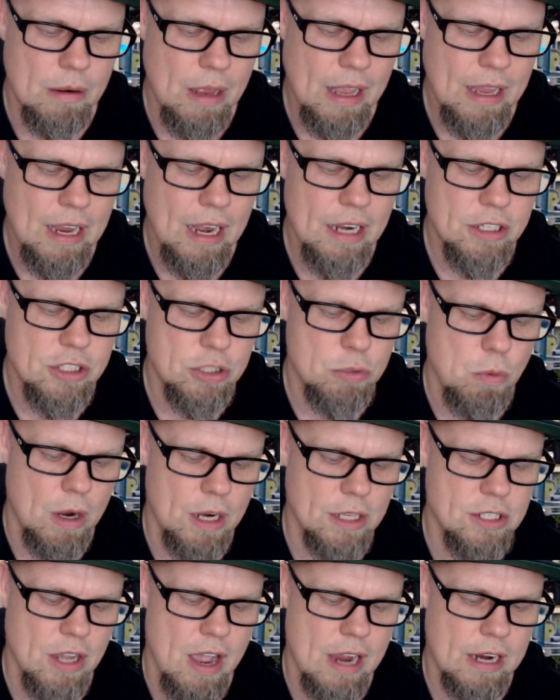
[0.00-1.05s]
kind of just want
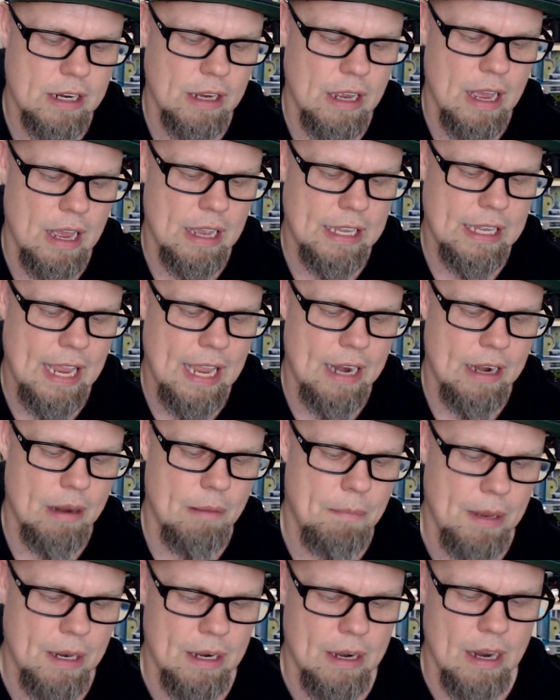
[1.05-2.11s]
to talk again
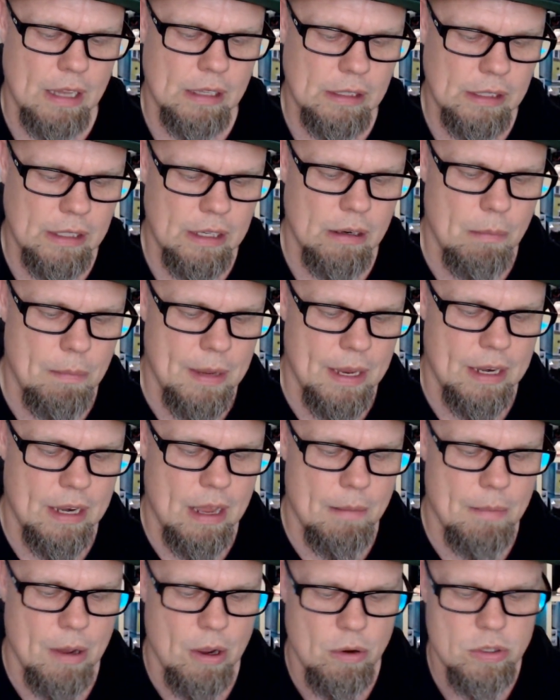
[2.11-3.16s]
a little bit
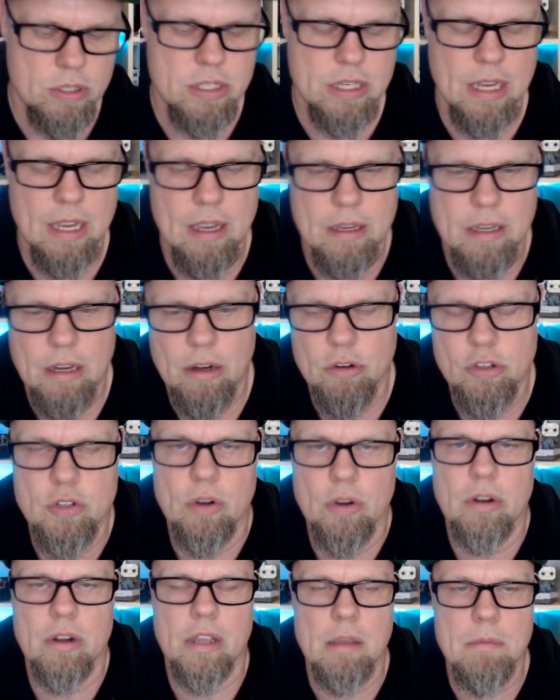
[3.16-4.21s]
about, you know,
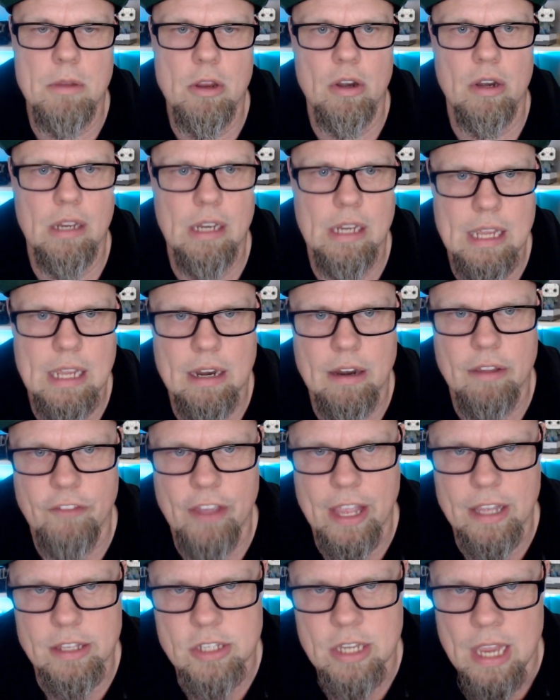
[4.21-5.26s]
sort of community and
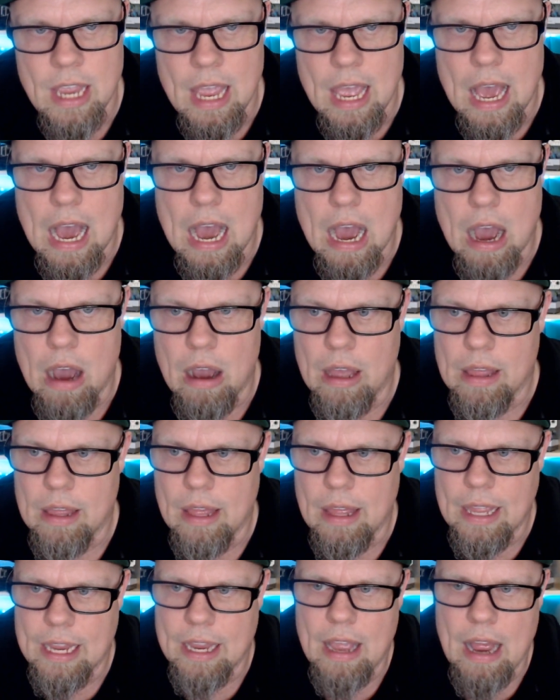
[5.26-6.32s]
events.
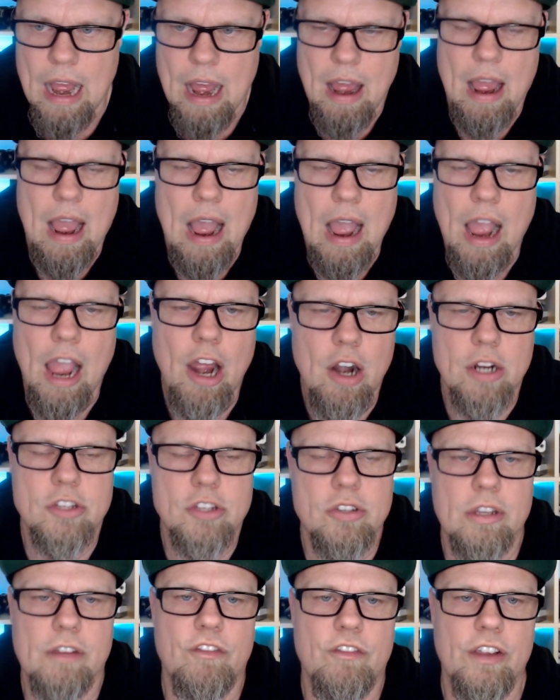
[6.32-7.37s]
I
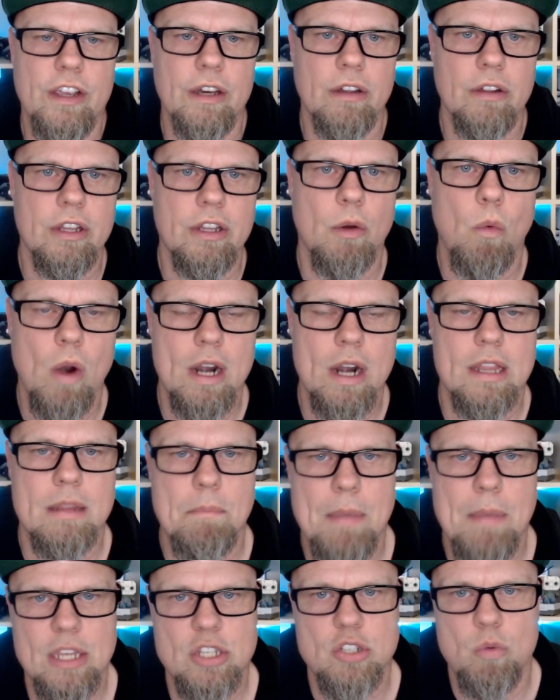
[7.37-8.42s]
honestly feel that one of the
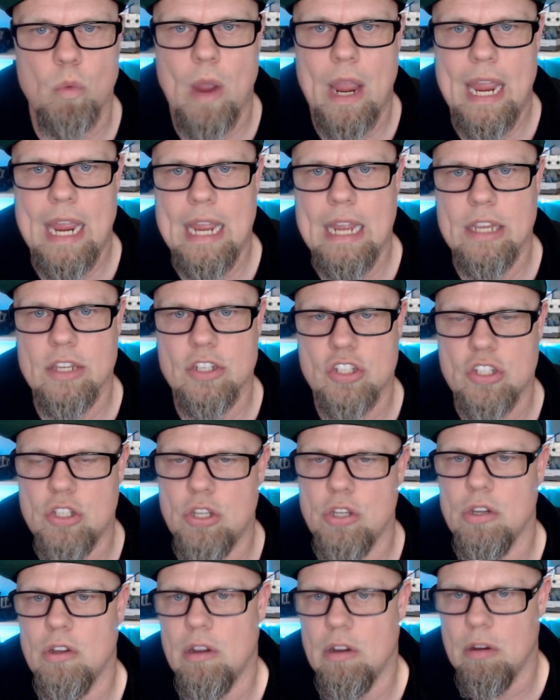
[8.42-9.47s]
best ways
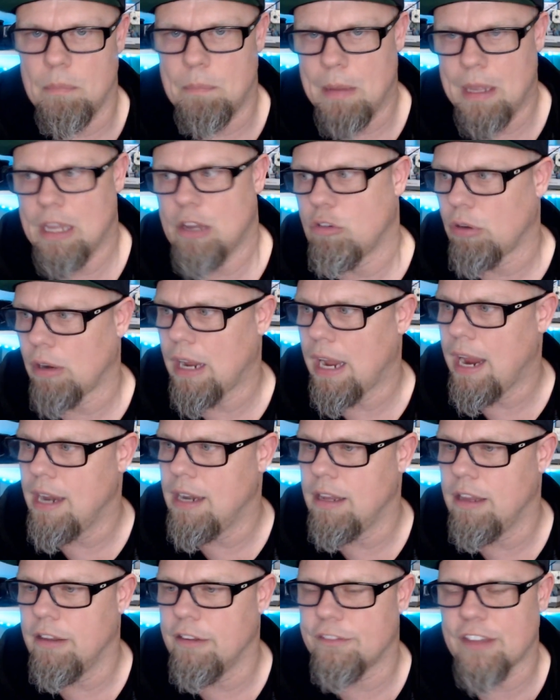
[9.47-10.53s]
to be
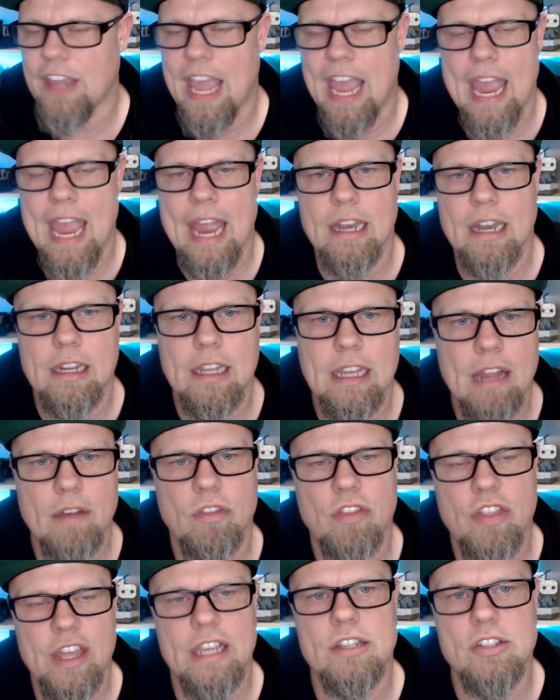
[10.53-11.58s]
creative and get
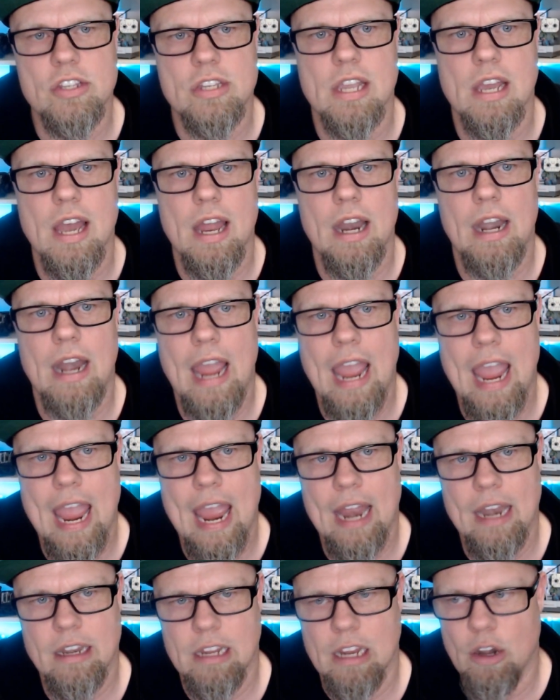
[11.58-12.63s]
things done
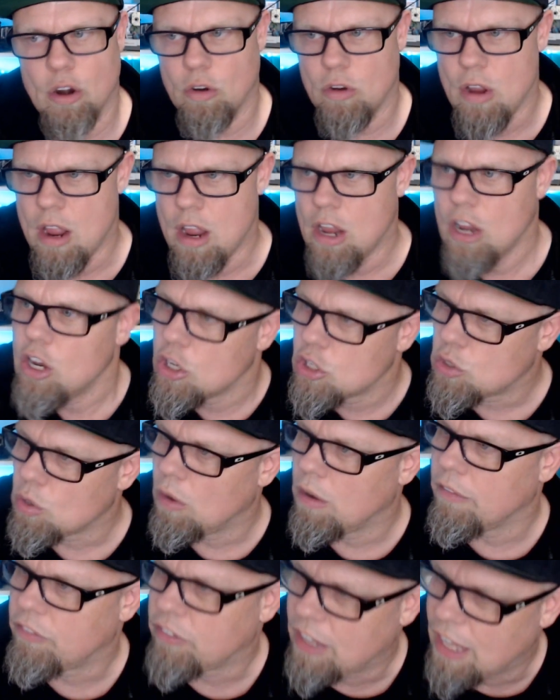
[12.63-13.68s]
and, you know, sort
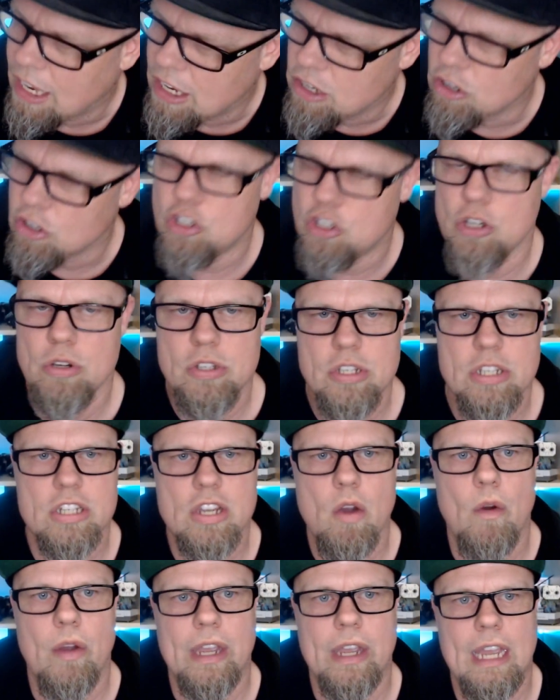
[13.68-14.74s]
of get your juices
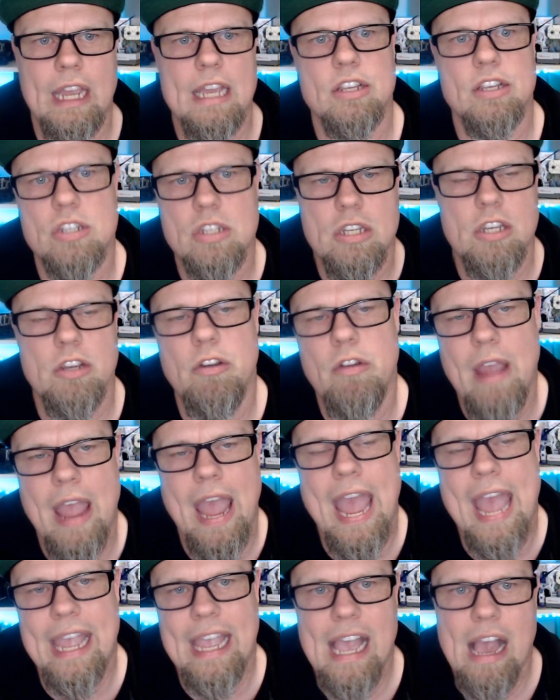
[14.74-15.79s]
going is to
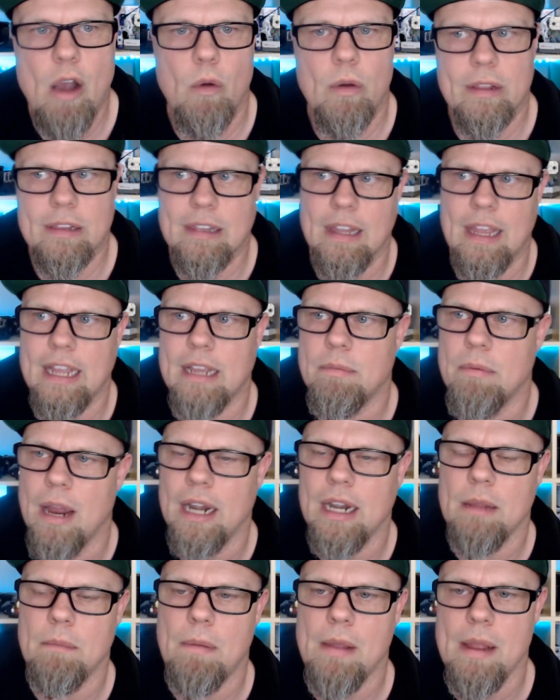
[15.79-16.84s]
hang out with
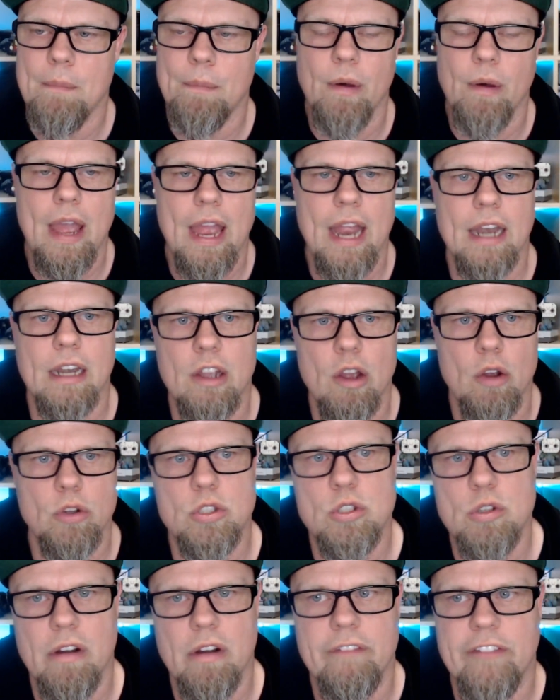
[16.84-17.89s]
like-minded people and go
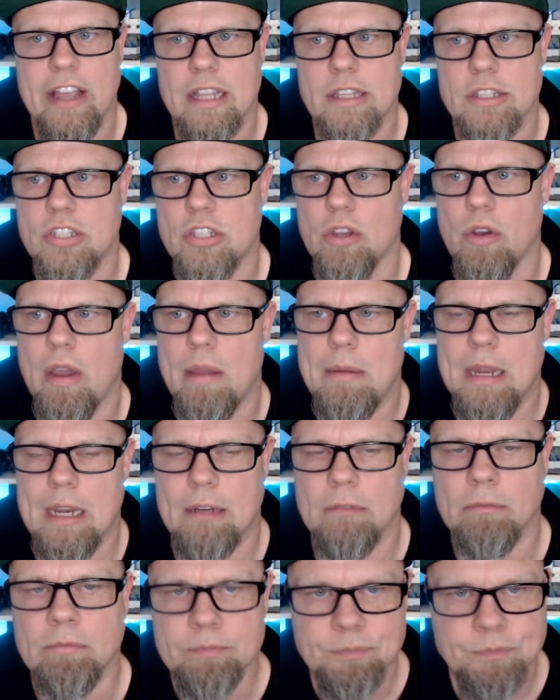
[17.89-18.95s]
to events. So, I
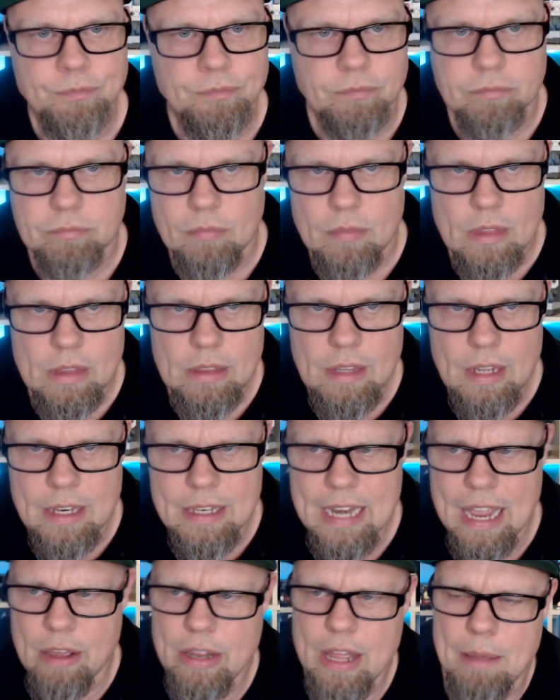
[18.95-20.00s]
mean,
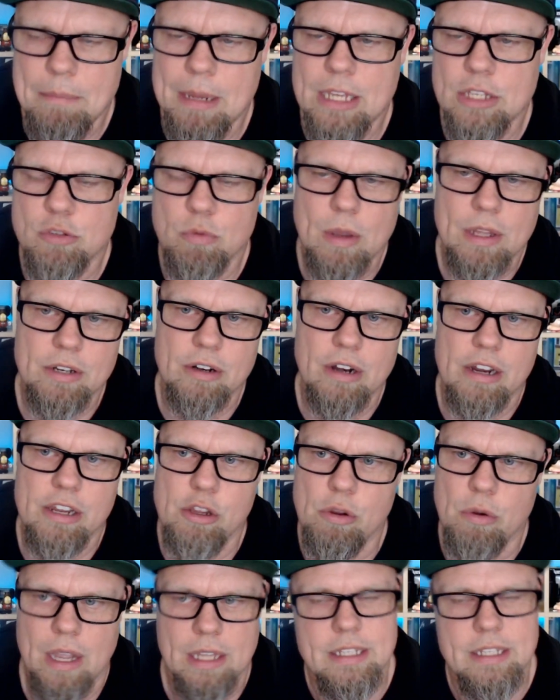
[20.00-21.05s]
now that means whether
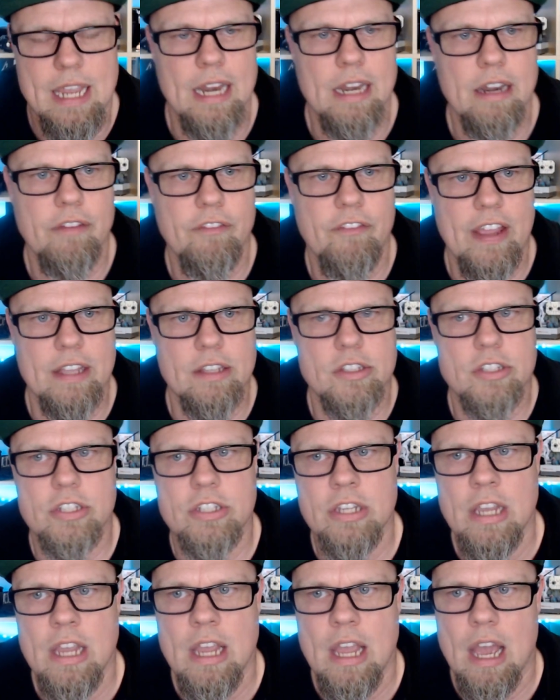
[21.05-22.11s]
you attend
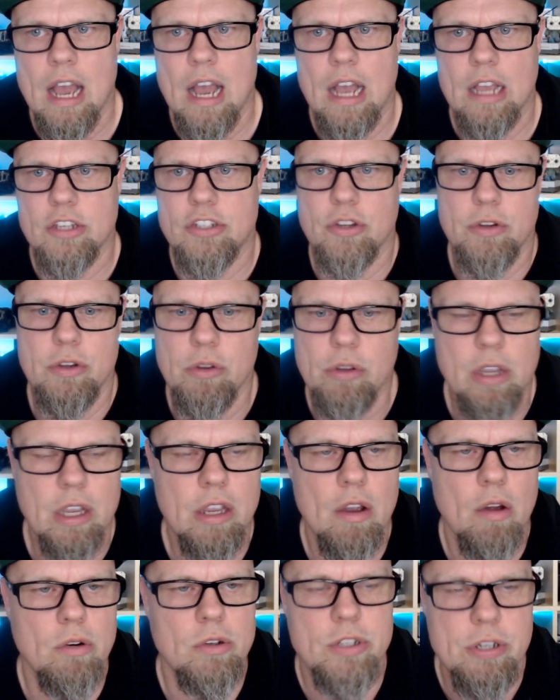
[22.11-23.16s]
events, so you could
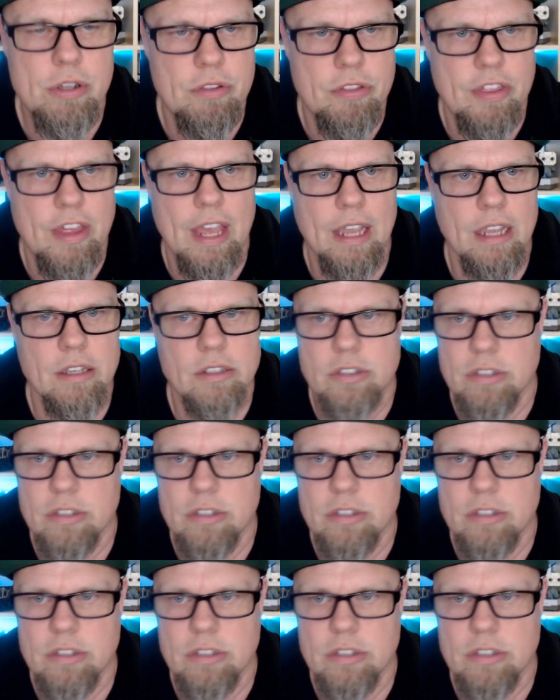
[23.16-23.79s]
go to things